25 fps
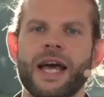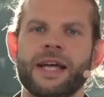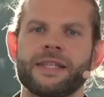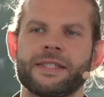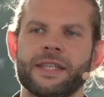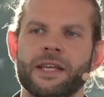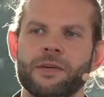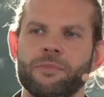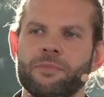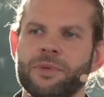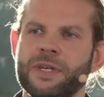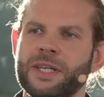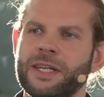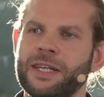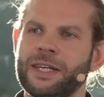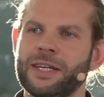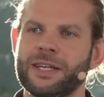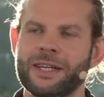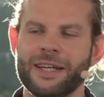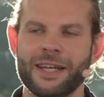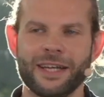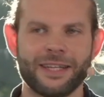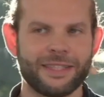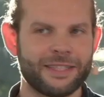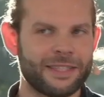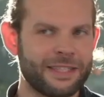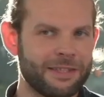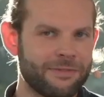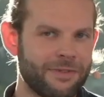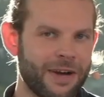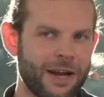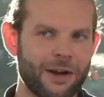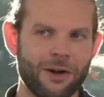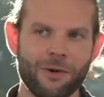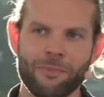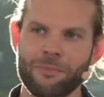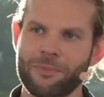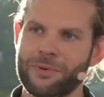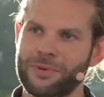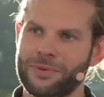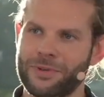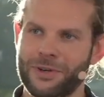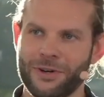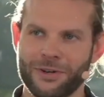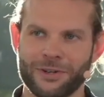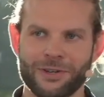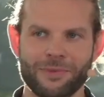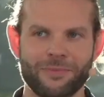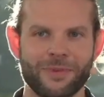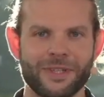SAP, d.velop,
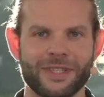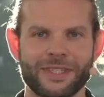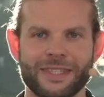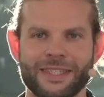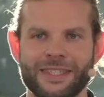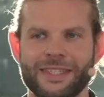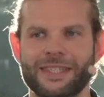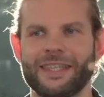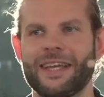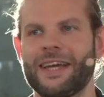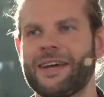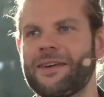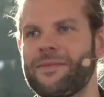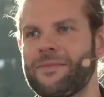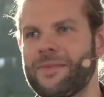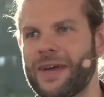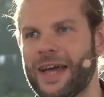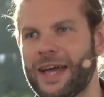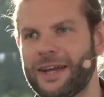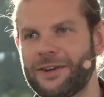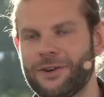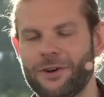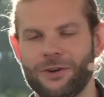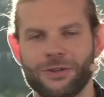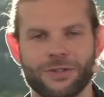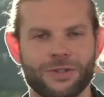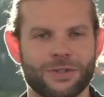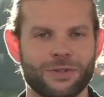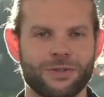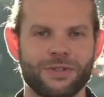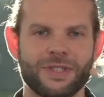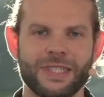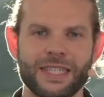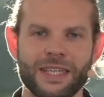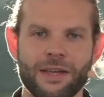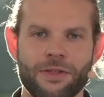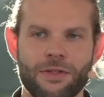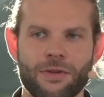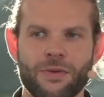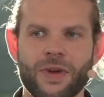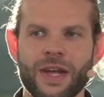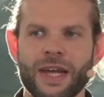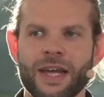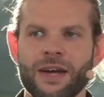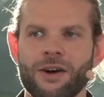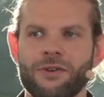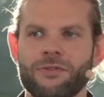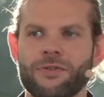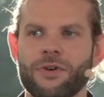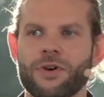documents, and also
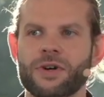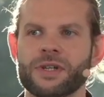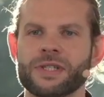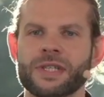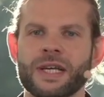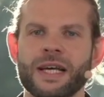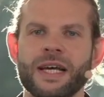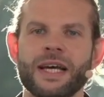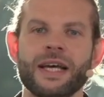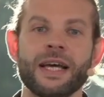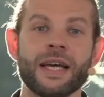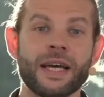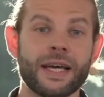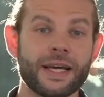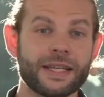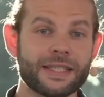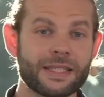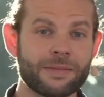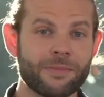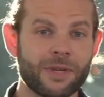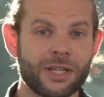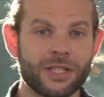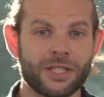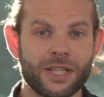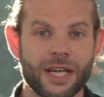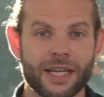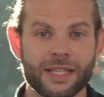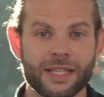D3, of course, XML,